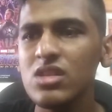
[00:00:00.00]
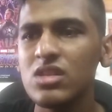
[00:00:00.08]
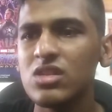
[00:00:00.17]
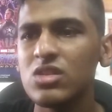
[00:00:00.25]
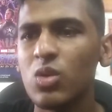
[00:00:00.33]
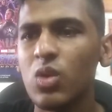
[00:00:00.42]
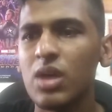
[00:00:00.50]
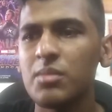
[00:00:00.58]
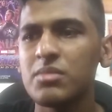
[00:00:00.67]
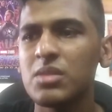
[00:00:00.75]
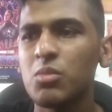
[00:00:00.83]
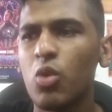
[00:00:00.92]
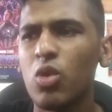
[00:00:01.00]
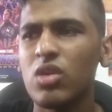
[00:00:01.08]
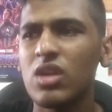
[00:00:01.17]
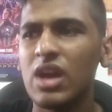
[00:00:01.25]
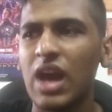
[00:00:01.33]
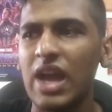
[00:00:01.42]
So the
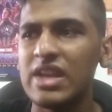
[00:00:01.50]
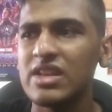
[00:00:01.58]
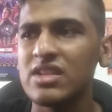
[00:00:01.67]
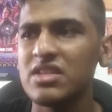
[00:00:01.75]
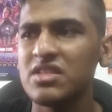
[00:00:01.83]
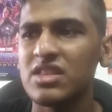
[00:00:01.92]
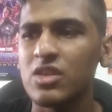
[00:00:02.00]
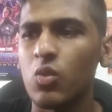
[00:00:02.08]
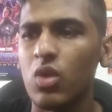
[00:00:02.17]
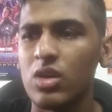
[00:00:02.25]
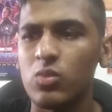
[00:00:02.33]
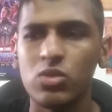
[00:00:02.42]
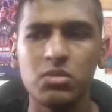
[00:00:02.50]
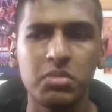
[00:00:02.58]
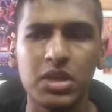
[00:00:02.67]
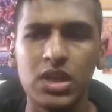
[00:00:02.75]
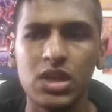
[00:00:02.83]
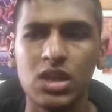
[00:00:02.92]
more idealistic one would
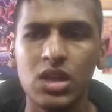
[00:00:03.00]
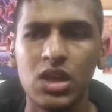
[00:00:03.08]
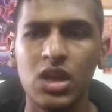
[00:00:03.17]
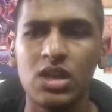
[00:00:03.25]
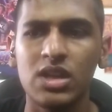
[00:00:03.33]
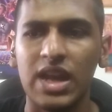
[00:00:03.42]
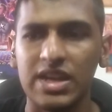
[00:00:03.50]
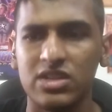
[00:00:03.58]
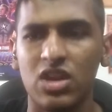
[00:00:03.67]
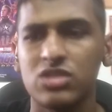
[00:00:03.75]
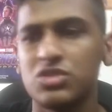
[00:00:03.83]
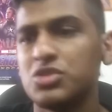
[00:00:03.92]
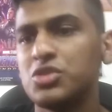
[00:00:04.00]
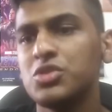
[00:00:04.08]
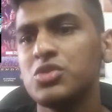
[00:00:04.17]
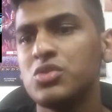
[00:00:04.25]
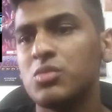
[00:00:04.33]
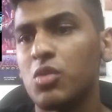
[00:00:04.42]
be like Doctor
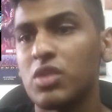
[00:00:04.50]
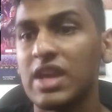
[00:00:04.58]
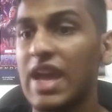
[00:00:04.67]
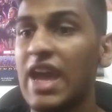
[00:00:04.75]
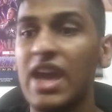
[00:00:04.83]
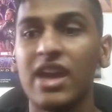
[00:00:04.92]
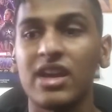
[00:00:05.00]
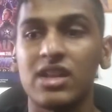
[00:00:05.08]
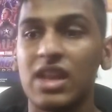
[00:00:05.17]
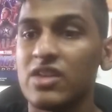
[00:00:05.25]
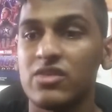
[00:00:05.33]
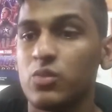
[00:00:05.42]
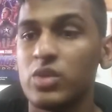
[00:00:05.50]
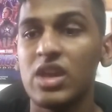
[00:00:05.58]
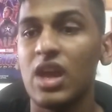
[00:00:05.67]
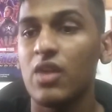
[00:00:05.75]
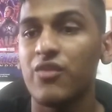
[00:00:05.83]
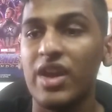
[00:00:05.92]
Doom or Kang. Like,
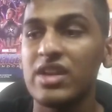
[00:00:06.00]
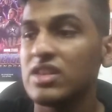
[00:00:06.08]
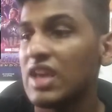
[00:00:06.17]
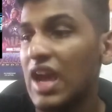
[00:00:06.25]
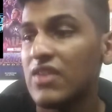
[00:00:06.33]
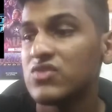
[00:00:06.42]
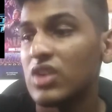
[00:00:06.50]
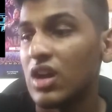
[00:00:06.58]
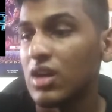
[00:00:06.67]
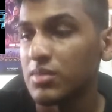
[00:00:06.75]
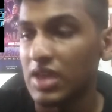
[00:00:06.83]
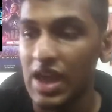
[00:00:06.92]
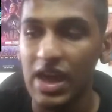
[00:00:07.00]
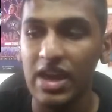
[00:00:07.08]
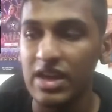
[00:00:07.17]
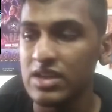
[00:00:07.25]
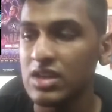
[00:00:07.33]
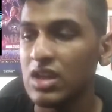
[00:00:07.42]
we finally have
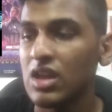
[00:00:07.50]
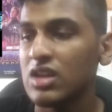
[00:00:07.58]
Kang.